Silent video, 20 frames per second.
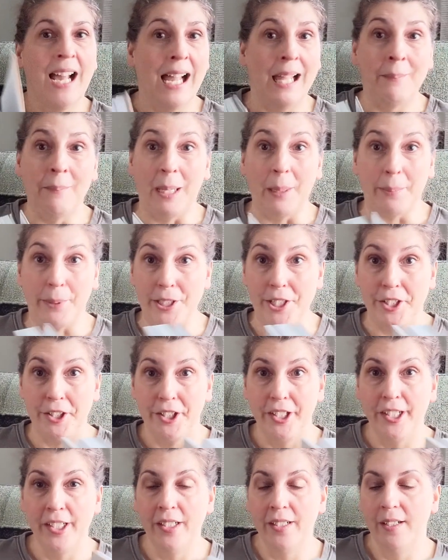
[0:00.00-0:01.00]
on my
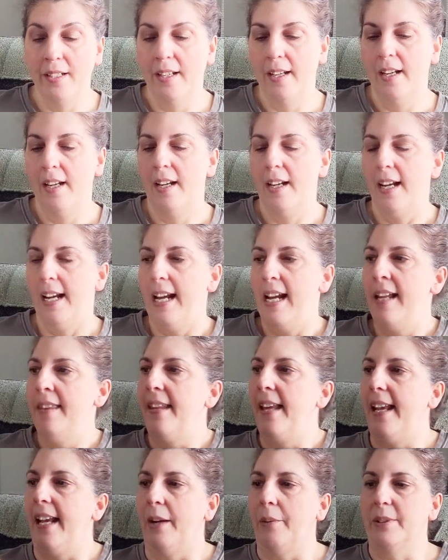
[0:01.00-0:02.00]
printer, and
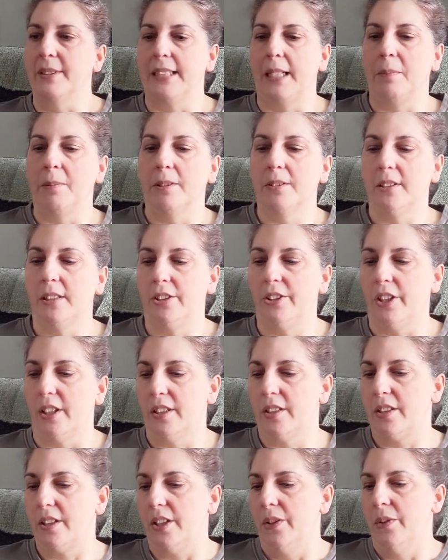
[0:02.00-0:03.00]
then I was able to
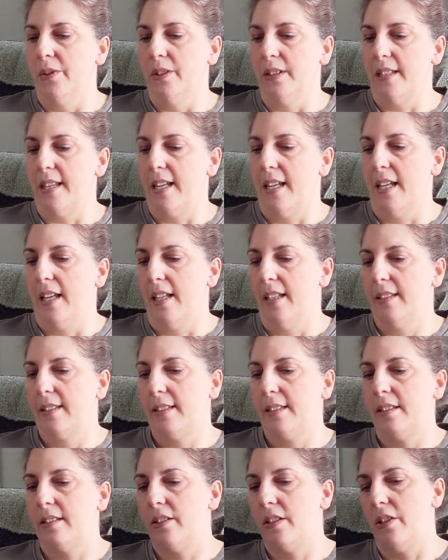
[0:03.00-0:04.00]
just use
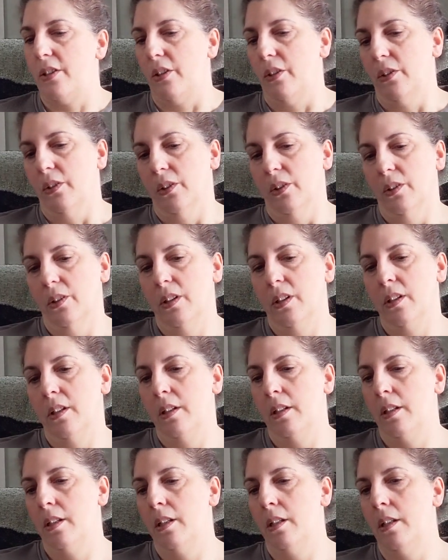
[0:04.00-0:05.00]
this to
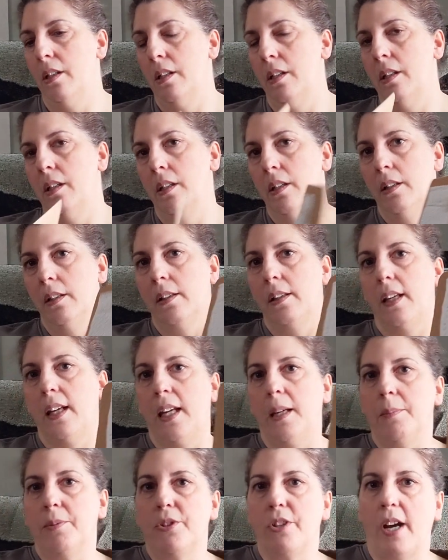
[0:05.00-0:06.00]

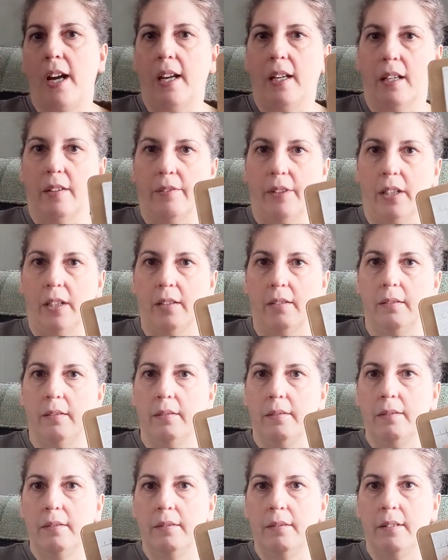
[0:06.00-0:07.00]
keep track of it
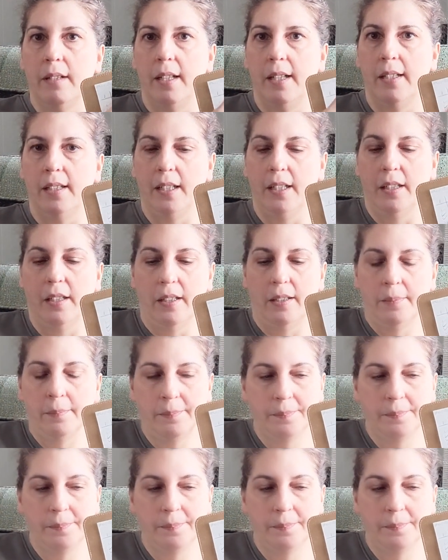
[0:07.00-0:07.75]
on here.